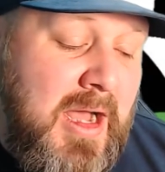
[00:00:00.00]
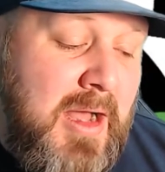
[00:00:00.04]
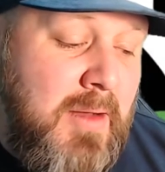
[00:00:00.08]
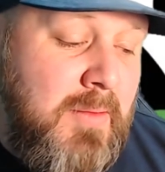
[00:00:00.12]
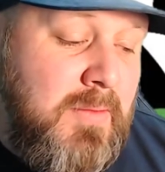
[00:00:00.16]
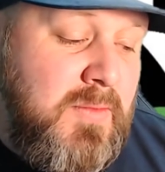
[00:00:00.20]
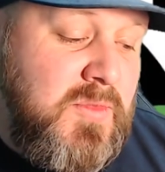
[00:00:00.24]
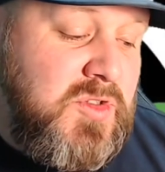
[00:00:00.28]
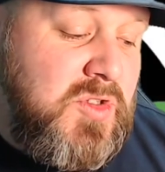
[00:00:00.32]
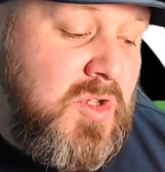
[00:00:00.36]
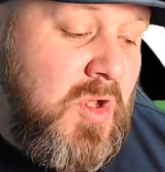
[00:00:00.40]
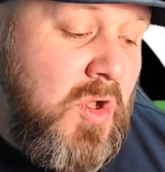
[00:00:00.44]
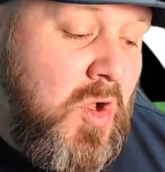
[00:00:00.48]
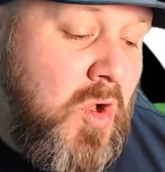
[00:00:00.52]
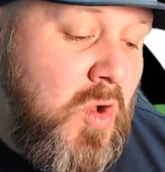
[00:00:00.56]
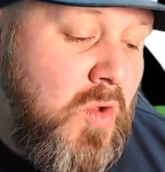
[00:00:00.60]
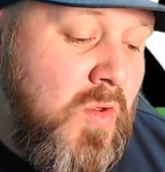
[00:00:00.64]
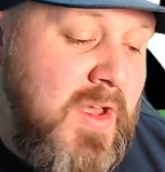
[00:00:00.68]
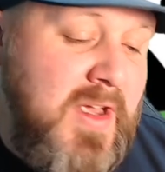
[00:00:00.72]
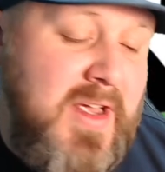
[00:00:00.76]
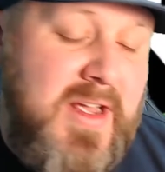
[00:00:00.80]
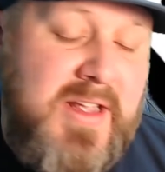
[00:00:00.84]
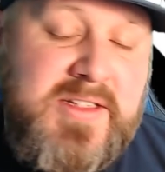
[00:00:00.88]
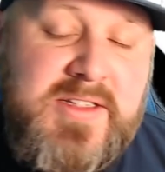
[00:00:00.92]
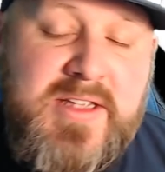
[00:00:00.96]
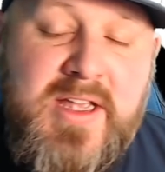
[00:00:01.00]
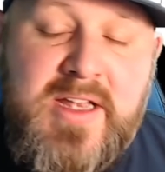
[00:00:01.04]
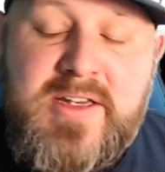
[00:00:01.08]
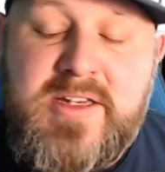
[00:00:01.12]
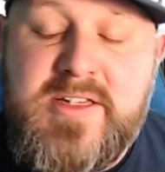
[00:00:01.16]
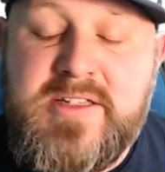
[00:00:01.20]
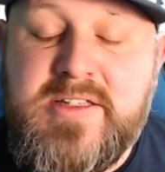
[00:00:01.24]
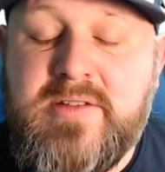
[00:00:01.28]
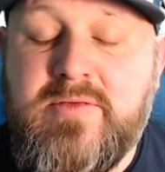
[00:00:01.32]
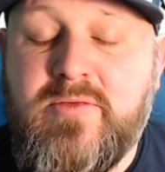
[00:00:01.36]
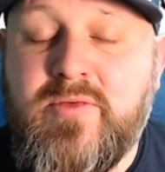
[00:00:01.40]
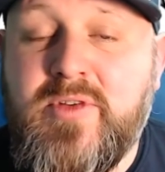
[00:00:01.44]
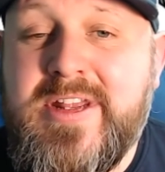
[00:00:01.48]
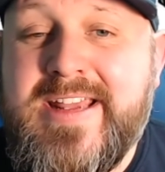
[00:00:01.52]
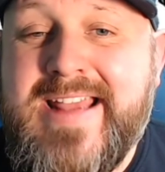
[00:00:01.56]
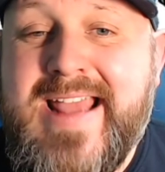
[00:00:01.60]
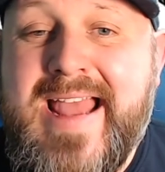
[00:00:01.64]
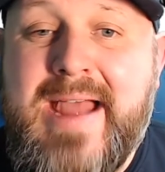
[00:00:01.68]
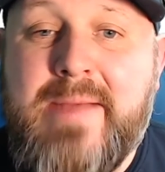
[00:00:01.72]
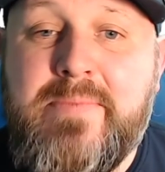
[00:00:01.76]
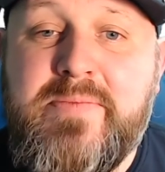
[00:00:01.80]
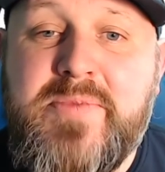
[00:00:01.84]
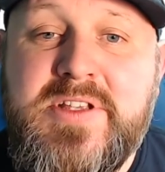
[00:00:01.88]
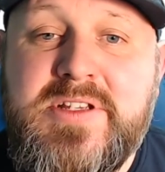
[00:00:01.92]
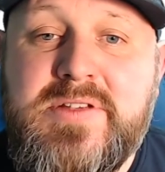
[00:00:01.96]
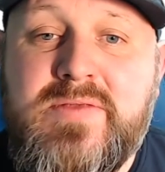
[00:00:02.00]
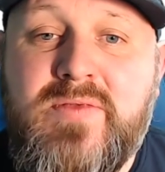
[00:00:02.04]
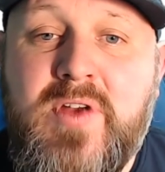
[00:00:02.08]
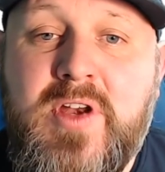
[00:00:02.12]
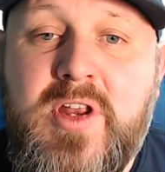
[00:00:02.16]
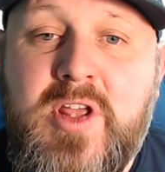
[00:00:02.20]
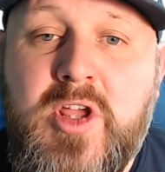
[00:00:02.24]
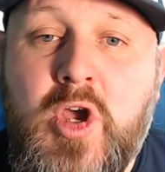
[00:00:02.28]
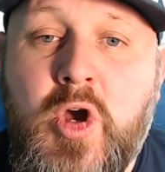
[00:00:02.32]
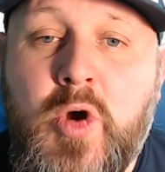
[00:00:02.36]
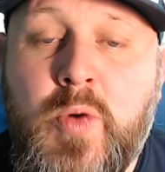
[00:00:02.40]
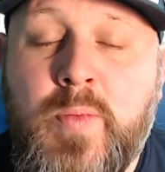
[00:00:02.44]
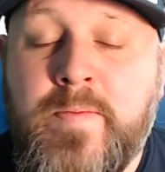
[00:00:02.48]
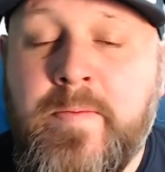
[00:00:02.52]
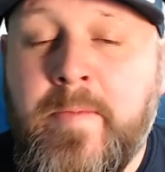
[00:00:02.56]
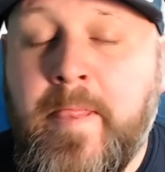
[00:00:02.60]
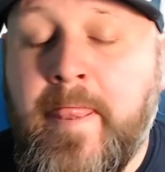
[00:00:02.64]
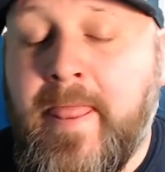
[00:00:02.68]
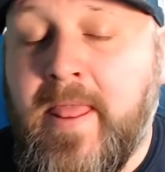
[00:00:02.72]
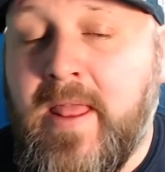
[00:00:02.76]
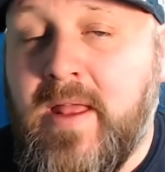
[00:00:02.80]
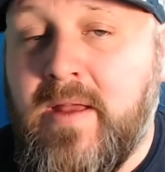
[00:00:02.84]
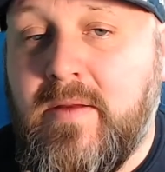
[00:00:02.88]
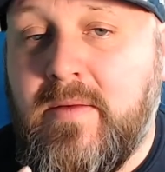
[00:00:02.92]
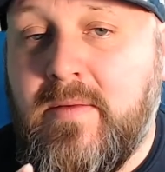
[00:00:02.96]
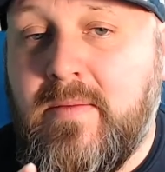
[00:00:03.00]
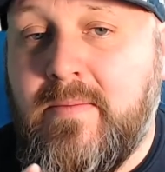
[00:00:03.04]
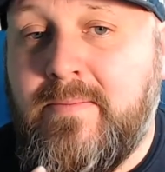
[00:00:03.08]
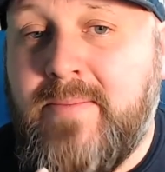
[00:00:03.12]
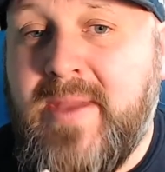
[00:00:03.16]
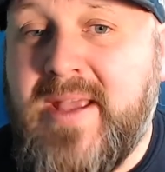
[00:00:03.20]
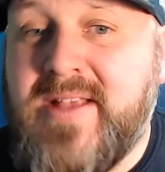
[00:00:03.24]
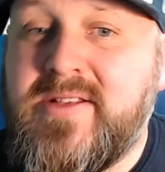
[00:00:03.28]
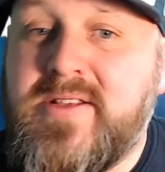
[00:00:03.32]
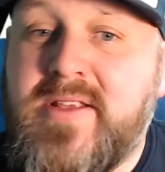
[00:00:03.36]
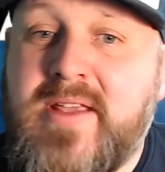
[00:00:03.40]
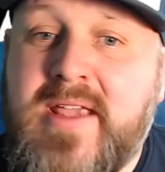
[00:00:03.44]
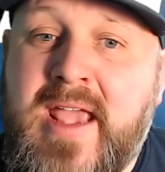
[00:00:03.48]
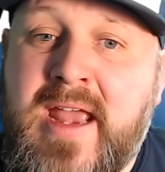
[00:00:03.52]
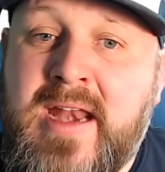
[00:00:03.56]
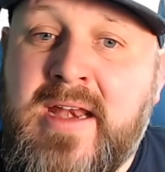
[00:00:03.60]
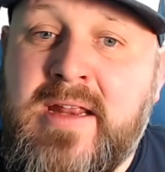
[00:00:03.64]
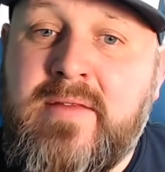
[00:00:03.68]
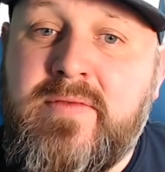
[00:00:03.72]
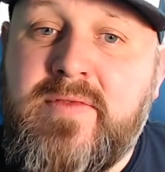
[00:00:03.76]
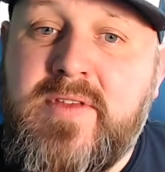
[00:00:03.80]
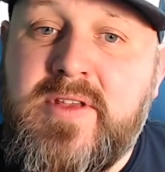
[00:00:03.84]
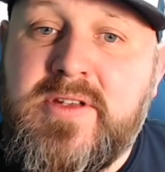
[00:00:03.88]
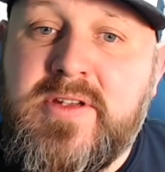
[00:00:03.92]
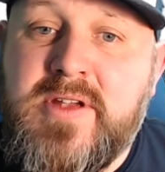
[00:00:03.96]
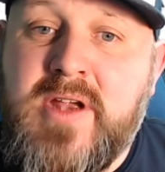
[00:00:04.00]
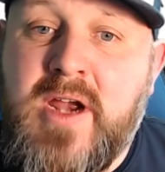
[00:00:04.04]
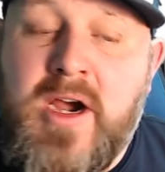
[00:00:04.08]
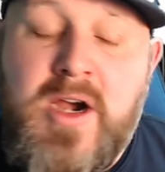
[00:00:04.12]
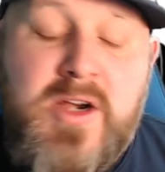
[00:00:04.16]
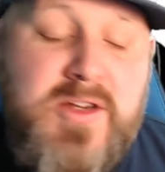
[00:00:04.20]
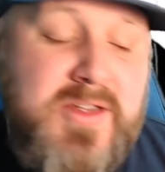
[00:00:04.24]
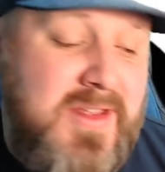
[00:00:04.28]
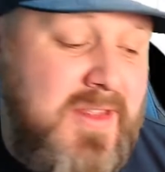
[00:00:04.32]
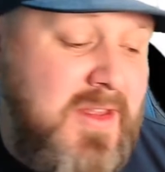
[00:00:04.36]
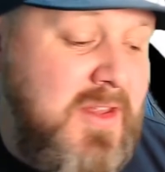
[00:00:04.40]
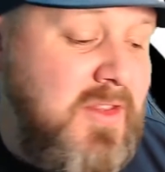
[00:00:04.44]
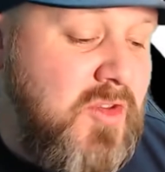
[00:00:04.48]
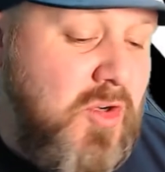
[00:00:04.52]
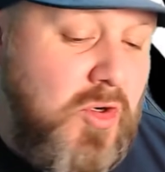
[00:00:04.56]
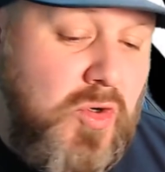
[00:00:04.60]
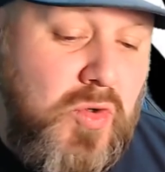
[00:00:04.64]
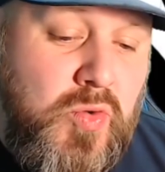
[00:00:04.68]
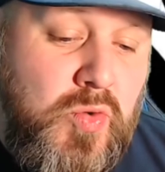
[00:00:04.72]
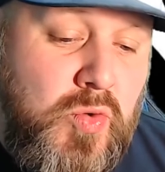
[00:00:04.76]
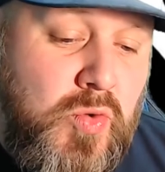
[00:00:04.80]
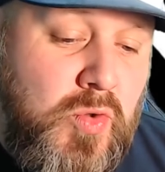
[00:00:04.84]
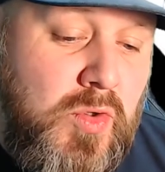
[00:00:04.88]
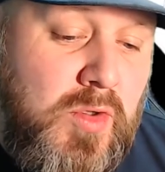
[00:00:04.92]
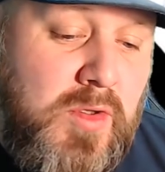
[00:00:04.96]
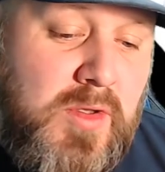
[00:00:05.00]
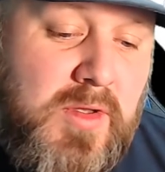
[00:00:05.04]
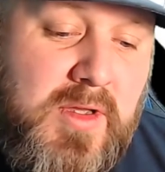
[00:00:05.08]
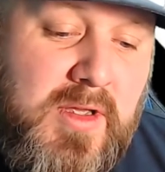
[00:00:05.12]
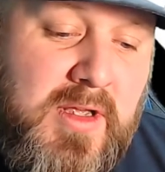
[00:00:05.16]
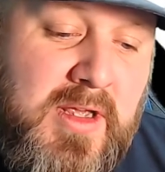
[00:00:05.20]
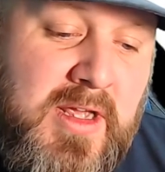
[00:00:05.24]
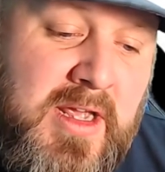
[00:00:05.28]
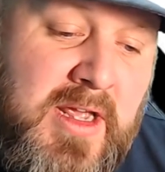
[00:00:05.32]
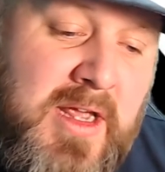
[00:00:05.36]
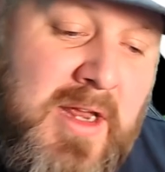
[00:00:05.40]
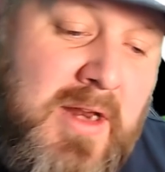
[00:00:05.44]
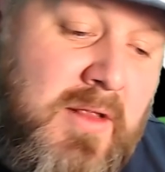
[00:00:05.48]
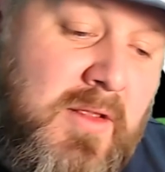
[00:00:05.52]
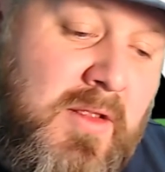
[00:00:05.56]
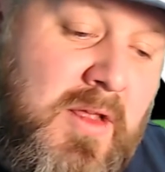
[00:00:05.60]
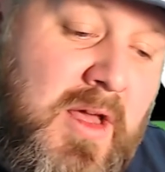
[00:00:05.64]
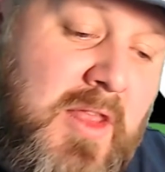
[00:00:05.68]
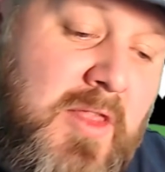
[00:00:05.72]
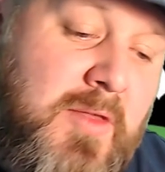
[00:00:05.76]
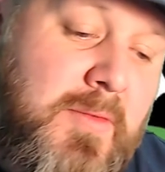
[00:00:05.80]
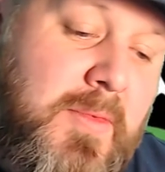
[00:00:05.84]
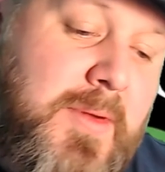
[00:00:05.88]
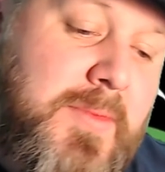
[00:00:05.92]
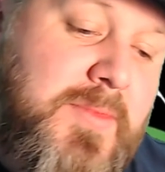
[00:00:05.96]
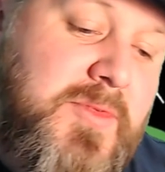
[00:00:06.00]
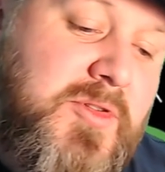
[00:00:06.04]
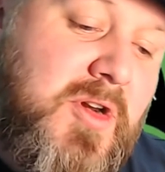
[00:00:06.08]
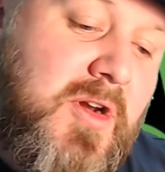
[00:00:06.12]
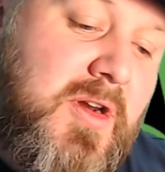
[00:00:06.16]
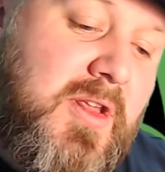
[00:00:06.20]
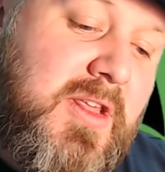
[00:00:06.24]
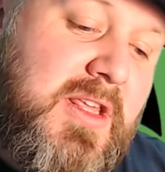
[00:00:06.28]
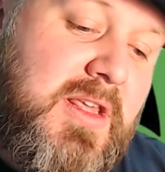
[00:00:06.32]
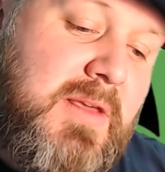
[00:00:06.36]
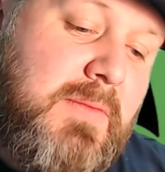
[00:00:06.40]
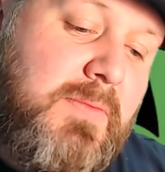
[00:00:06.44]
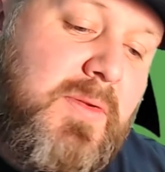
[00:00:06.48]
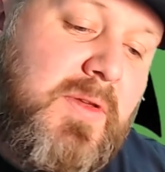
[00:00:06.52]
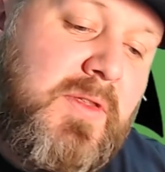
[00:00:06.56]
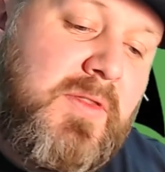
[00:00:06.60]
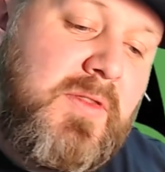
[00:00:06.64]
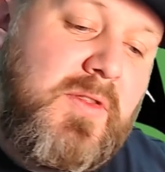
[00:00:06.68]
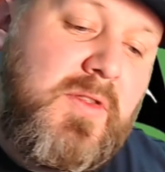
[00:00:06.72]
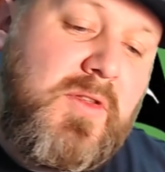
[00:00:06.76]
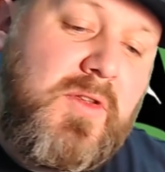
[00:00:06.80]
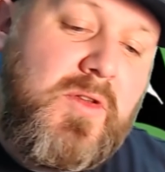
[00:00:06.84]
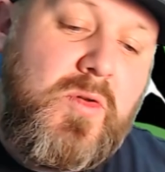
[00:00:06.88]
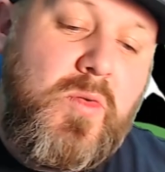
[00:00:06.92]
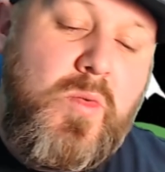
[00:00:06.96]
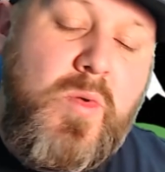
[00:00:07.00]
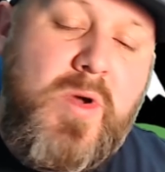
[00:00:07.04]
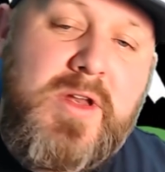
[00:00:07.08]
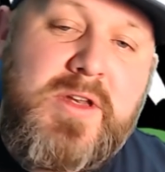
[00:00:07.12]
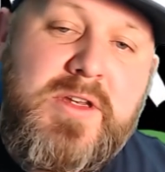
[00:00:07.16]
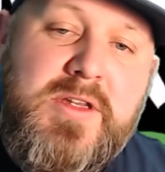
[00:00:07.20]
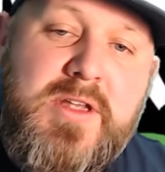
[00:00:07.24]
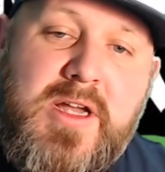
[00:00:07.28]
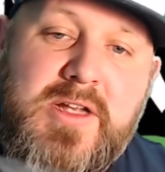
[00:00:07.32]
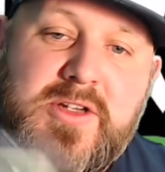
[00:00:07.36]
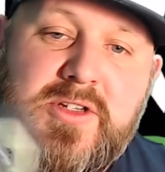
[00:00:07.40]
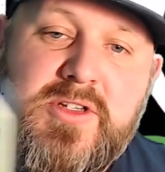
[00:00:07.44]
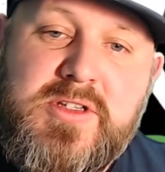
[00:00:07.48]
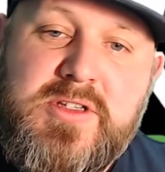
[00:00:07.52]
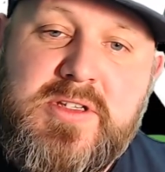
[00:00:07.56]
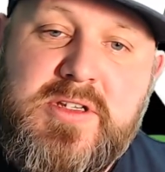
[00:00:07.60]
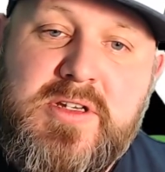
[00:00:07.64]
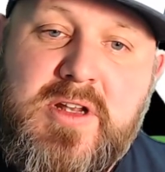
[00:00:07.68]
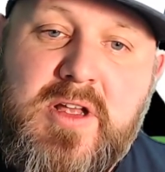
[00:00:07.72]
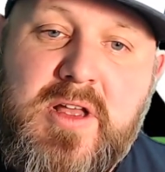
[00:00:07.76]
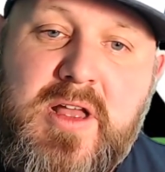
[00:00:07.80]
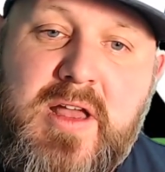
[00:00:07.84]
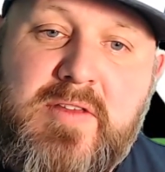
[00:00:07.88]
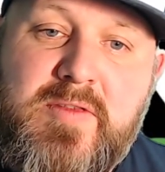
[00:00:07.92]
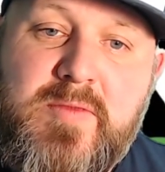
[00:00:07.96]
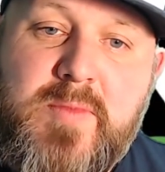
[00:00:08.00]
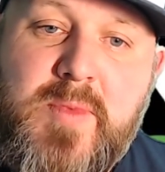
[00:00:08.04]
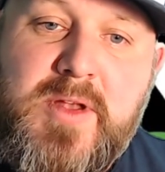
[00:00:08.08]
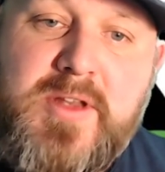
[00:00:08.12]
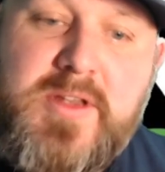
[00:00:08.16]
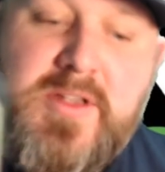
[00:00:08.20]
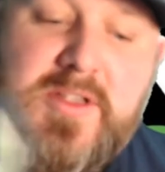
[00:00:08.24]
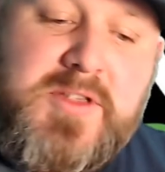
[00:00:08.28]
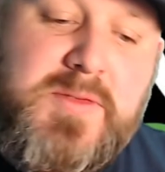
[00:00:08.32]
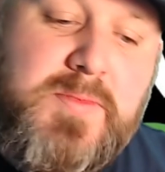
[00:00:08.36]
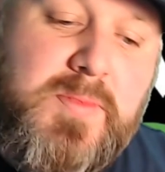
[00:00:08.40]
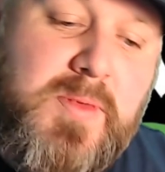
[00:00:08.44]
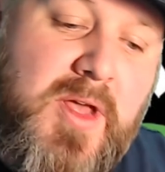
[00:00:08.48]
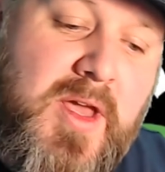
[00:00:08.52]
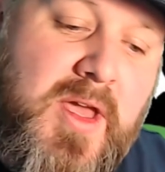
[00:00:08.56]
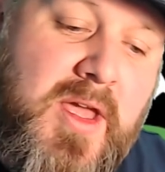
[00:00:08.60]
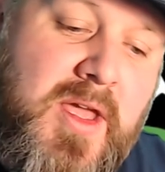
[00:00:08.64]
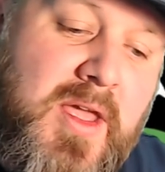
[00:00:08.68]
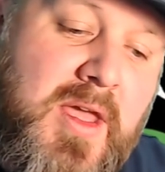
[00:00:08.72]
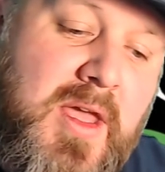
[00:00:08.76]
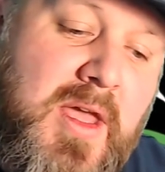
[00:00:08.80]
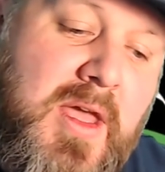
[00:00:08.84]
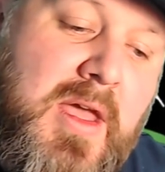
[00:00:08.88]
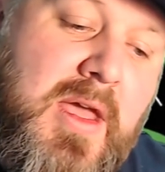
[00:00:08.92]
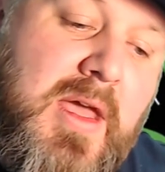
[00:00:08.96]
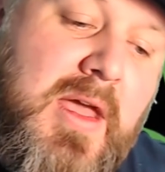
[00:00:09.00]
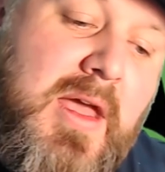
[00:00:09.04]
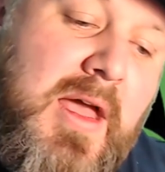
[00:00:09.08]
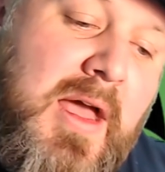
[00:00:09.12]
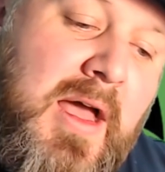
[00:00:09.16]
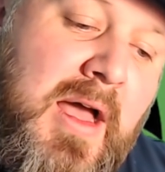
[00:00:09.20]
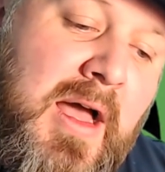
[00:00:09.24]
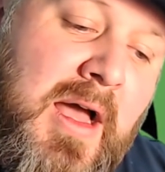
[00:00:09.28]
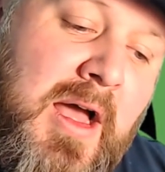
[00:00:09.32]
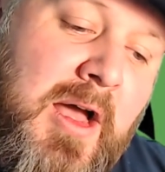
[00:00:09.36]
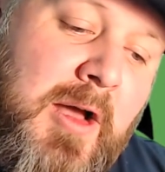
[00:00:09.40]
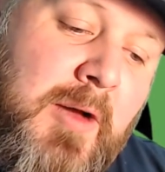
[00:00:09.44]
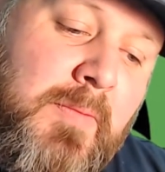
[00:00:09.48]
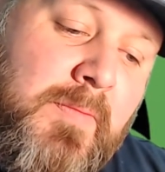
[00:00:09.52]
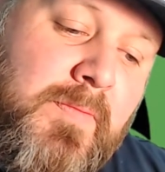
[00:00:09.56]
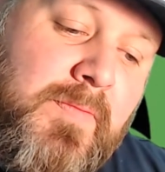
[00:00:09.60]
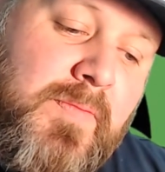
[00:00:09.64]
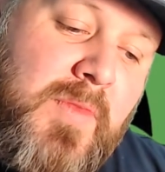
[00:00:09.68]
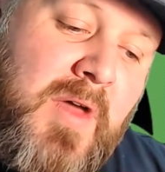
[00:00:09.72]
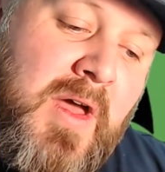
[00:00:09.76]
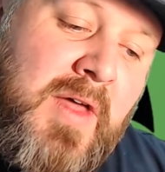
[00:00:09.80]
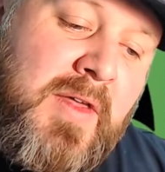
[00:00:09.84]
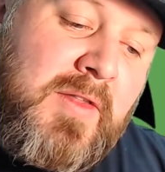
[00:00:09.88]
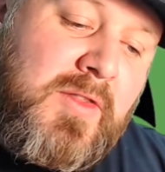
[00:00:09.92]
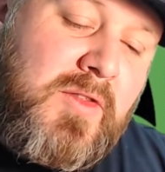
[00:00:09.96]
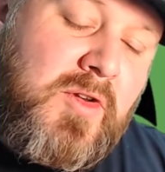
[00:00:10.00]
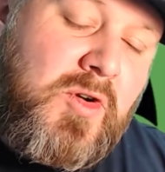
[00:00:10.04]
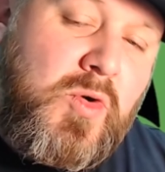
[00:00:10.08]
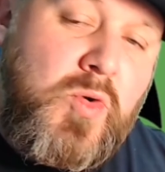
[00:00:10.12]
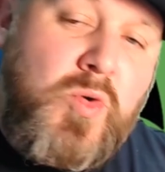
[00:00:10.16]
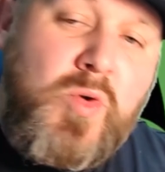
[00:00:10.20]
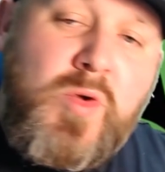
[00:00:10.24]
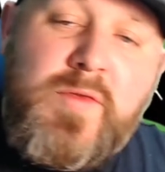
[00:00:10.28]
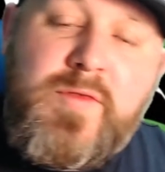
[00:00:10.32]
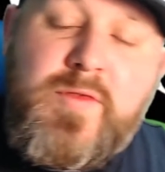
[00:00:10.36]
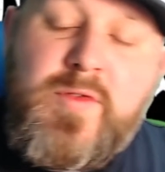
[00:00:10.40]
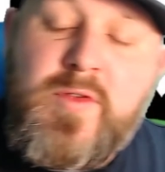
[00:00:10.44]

So like I said, just to recap this video, basically any of these cards, I think they're cool, and a lot of them I'm just going to keep in the little one touches, and I'll have them on display. I think they're cool if